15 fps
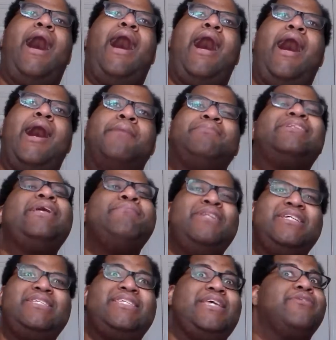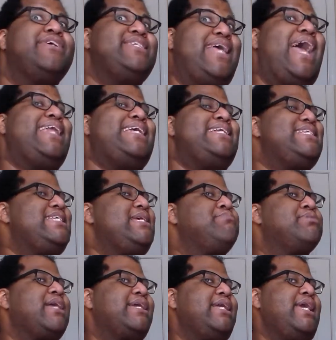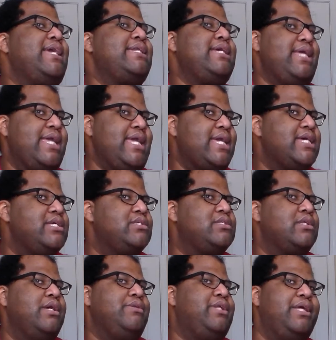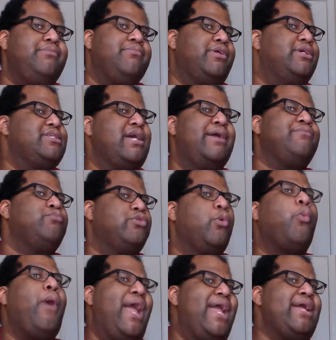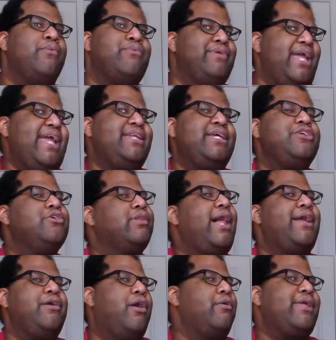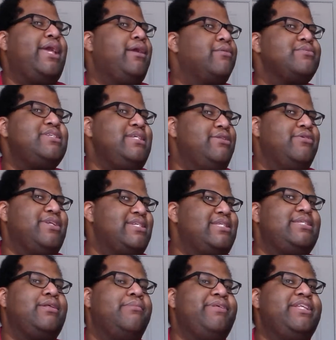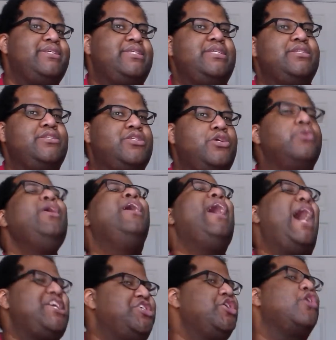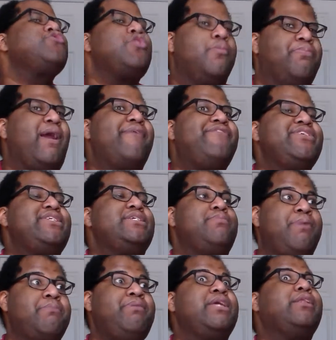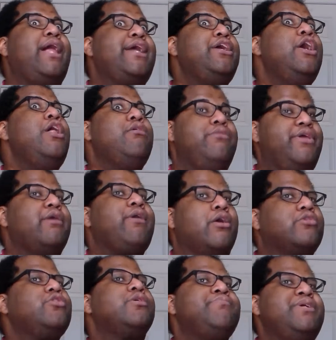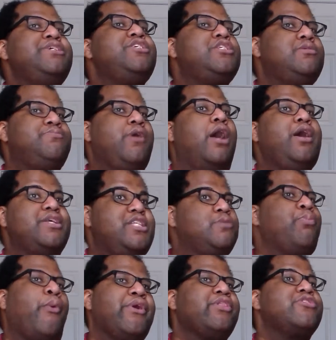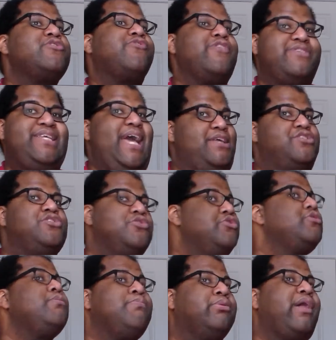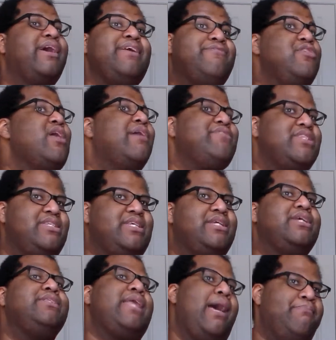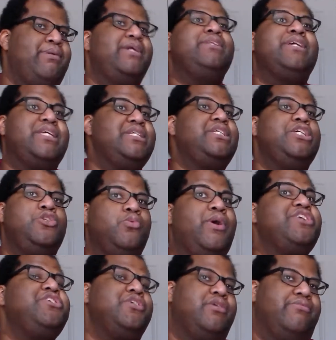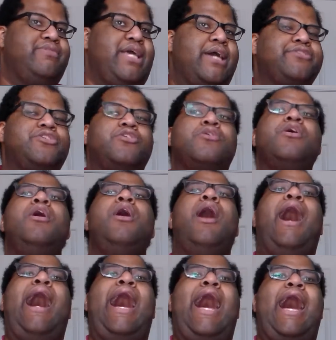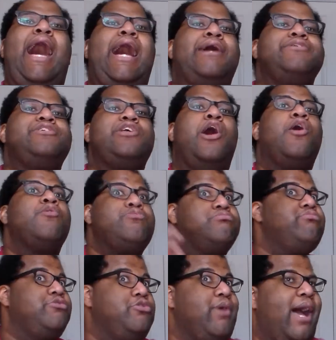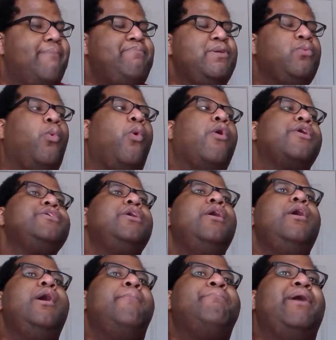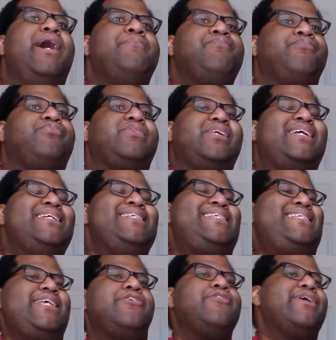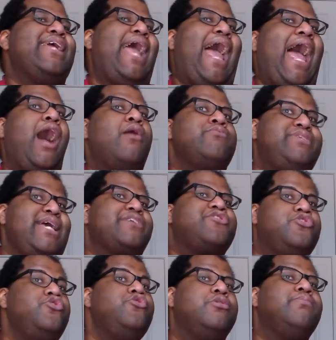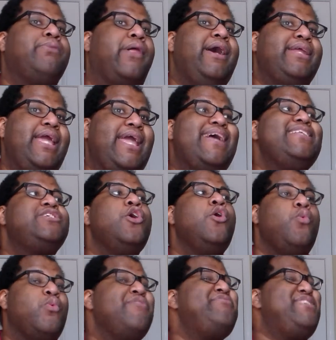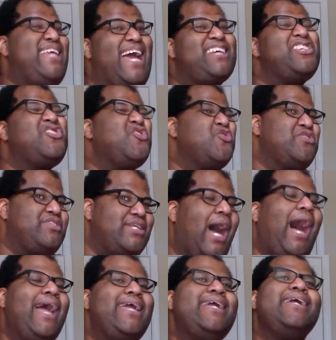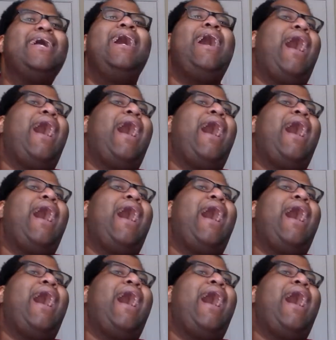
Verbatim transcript: um, limited series, and it seems like it is. It didn't because I the way it would end it, and you're like, okay, I don't see there necessarily being a season two. I should also preface this by being like, there are going to be uh, spoilers for Dexter New Blood if you haven't seen it, that being the continuation of Dexter. Uh, so you have been warned, but considering how Dexter New Blood ends with Dexter dying,